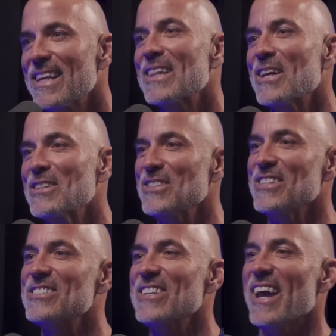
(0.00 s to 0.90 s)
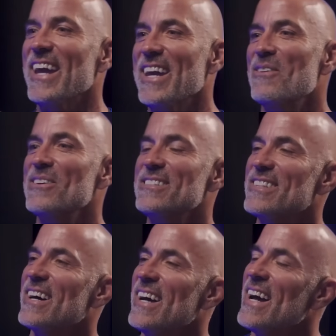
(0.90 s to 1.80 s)
Let's just say it was,
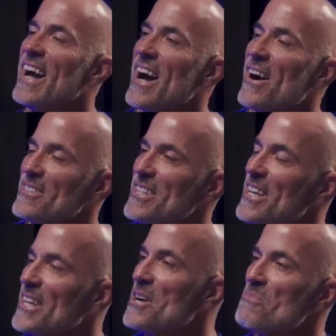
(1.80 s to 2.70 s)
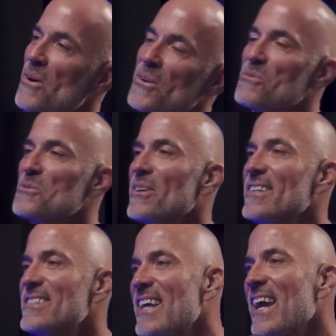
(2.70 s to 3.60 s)
I was hicking up on which one
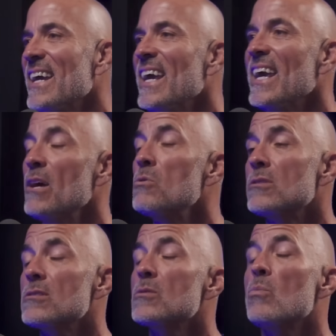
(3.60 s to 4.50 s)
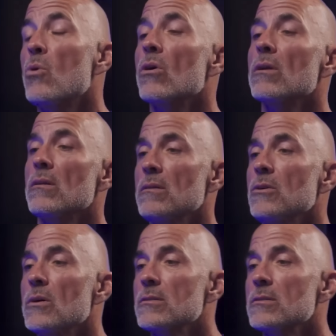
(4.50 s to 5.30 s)
to say. It was to support the U.S.